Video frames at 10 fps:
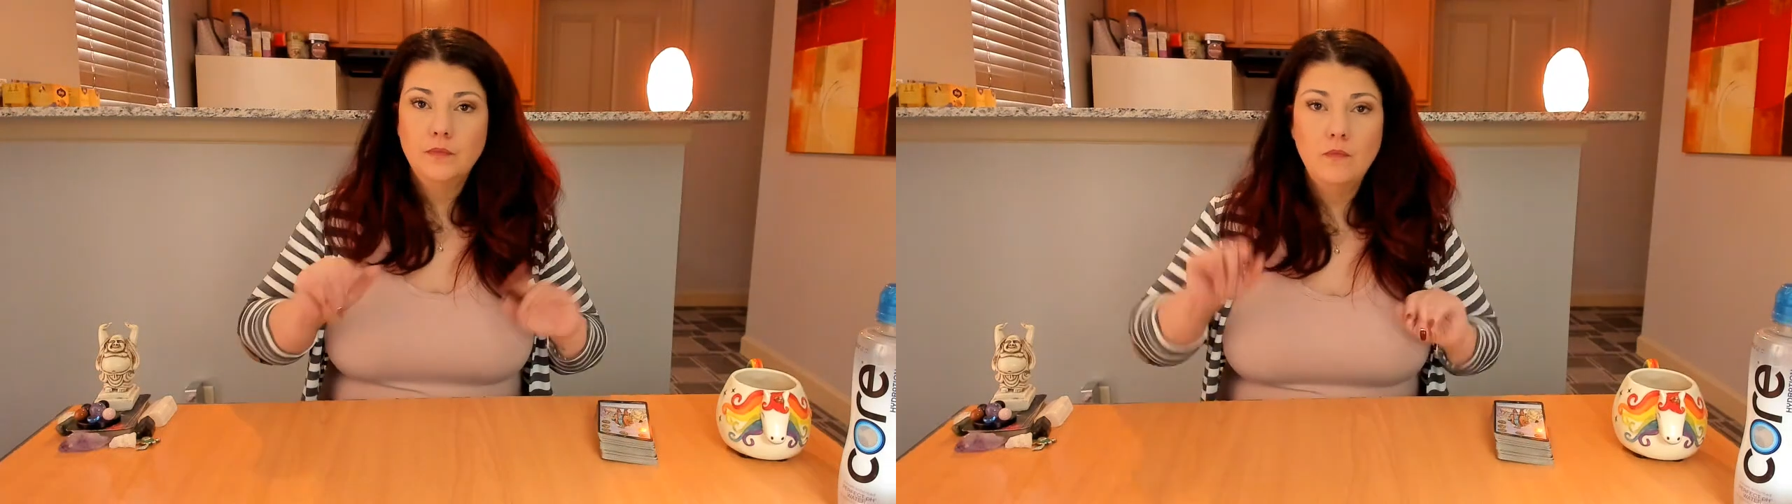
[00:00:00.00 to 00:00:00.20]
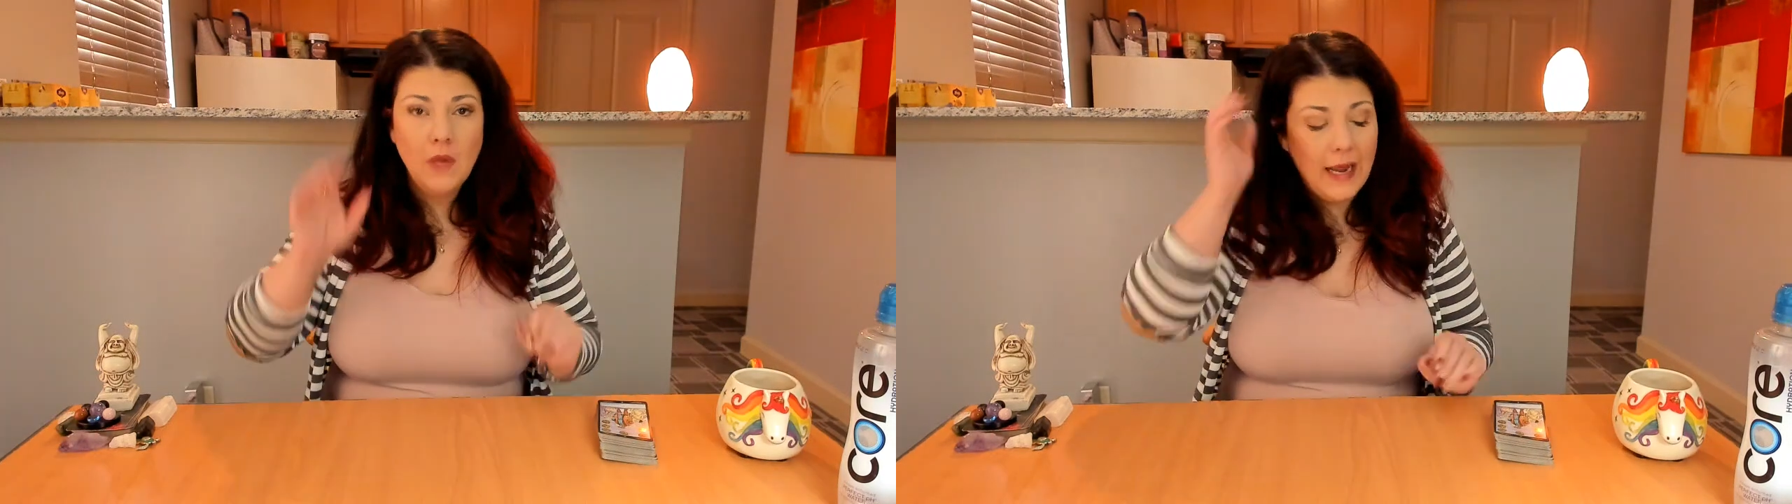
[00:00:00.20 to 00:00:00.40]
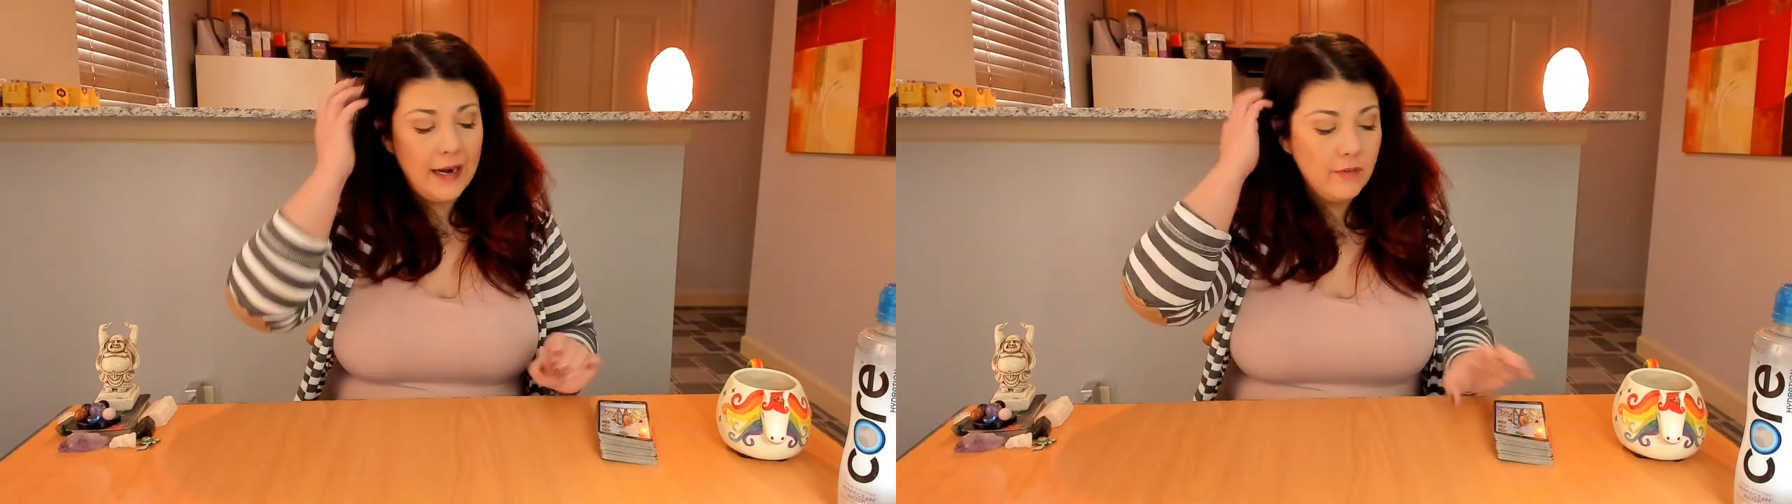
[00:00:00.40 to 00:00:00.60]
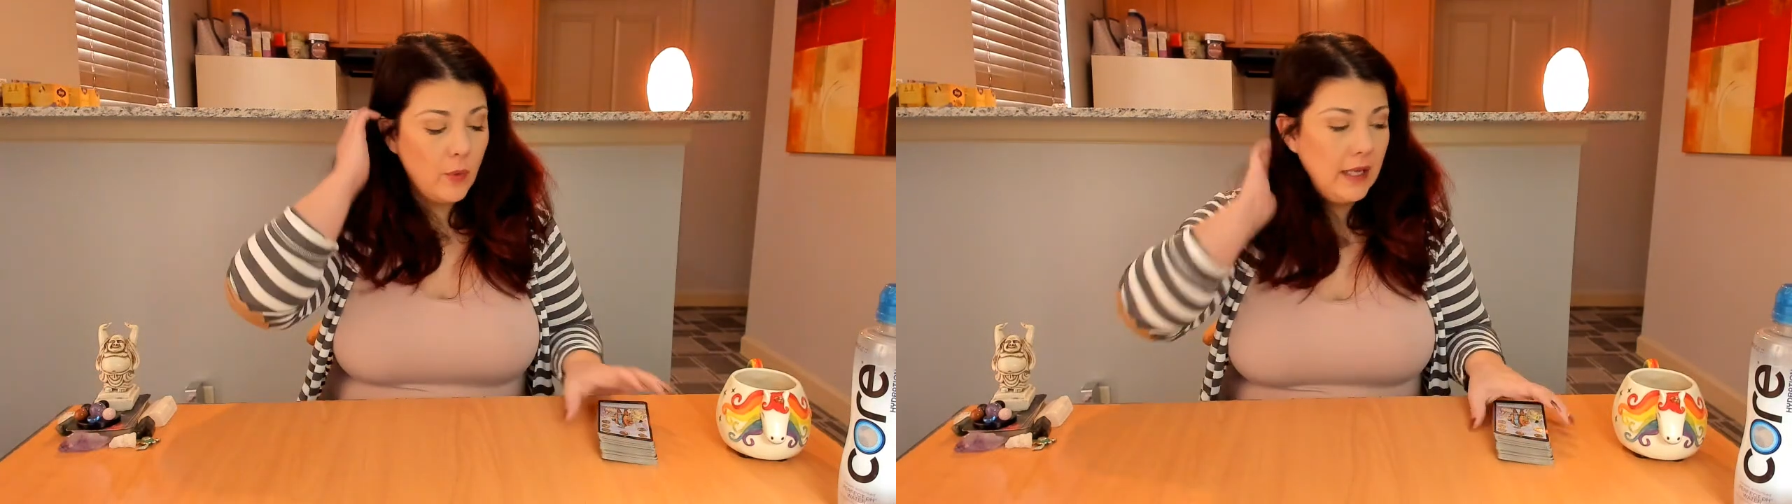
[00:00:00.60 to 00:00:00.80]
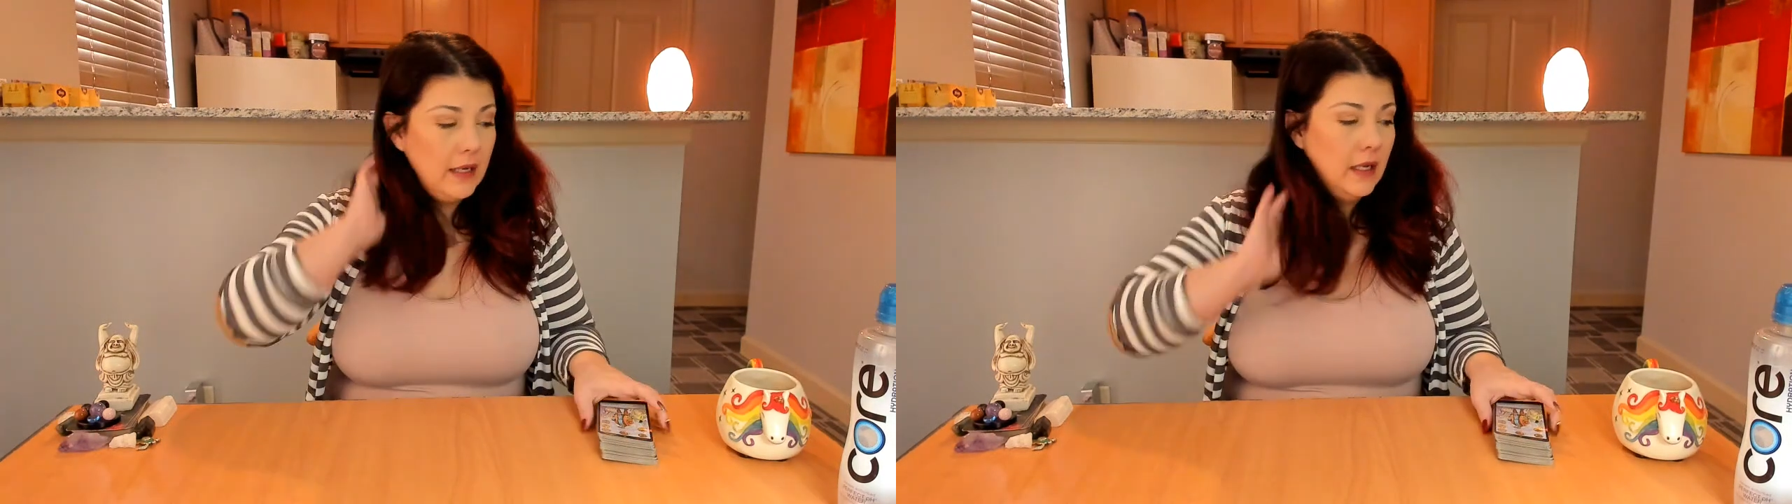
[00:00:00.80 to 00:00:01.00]
Hi
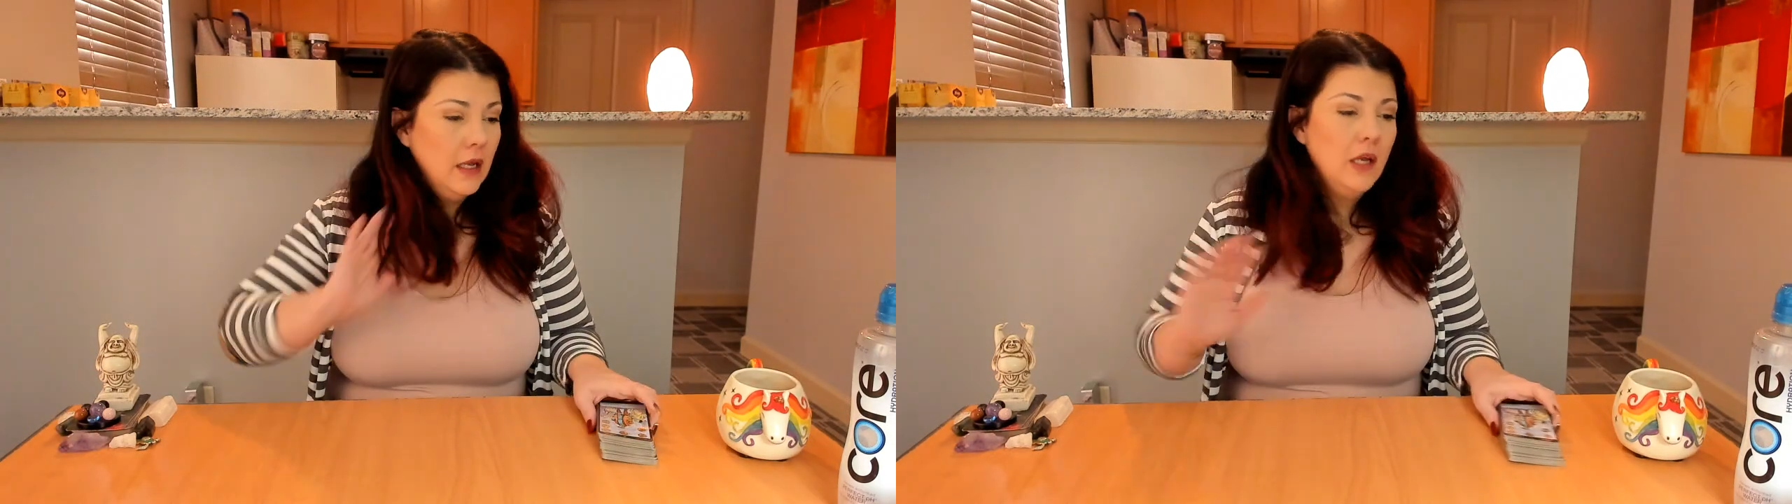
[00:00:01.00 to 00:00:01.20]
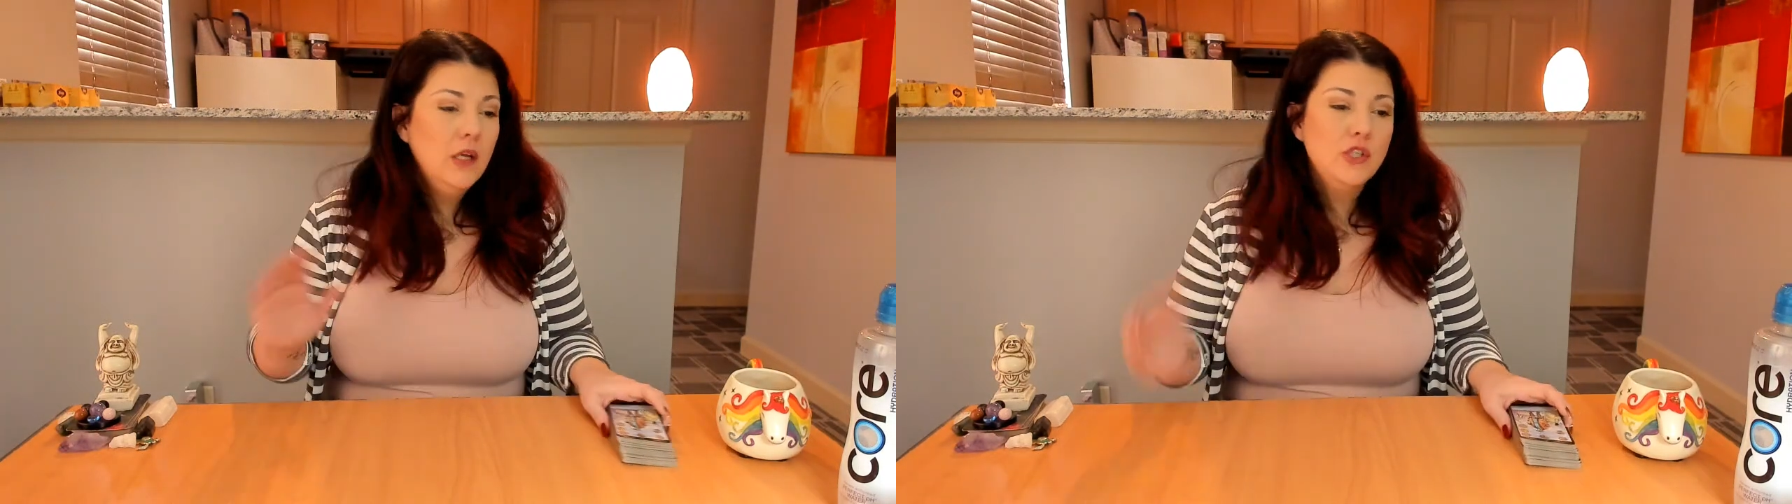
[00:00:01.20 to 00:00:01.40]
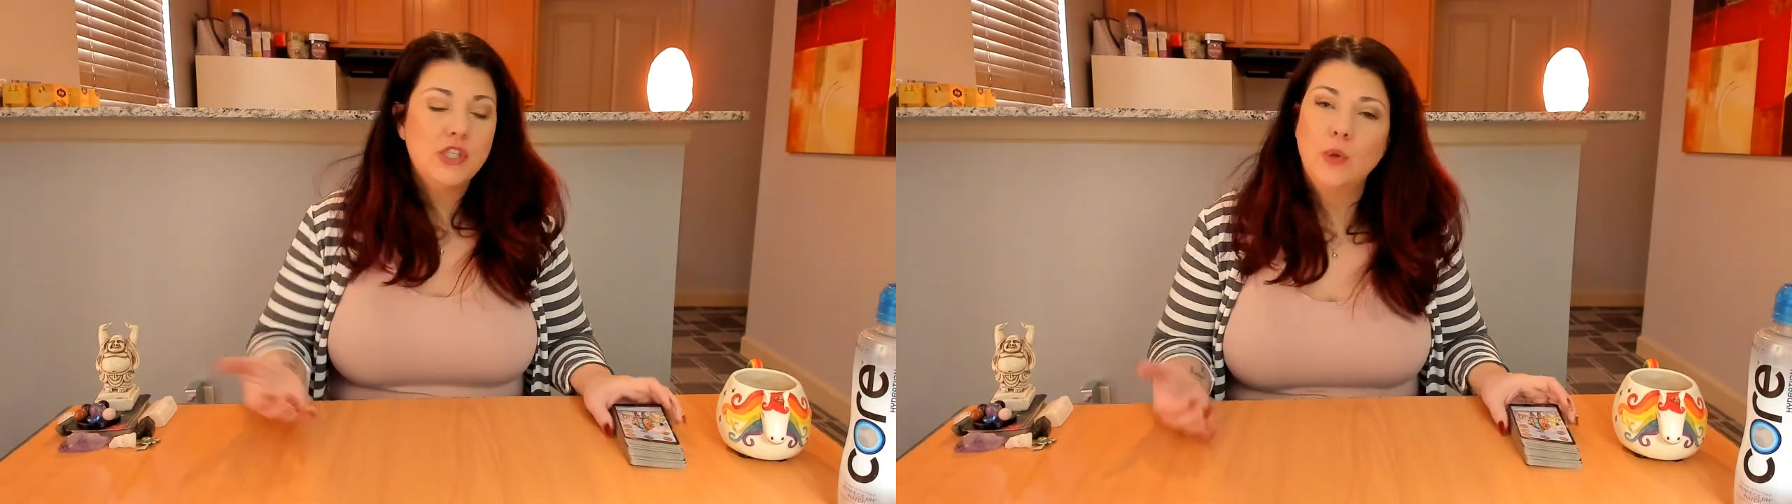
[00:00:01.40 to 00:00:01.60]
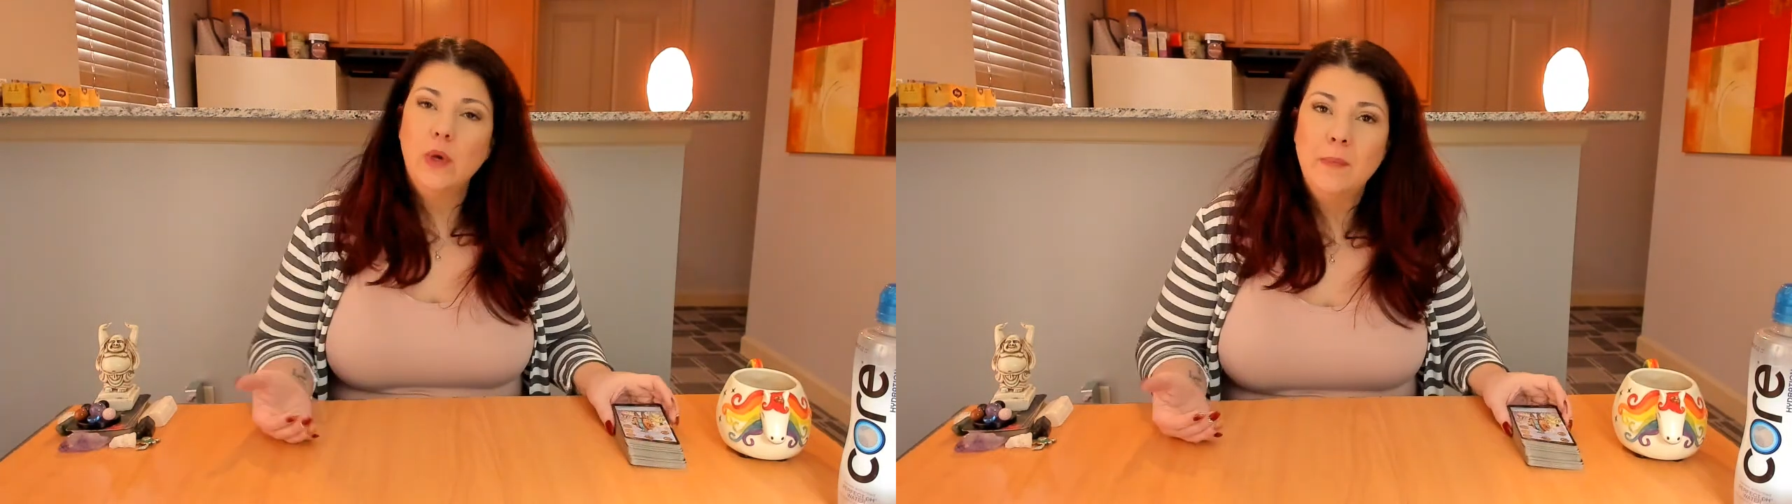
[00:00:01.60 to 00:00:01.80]
everyone, just a quick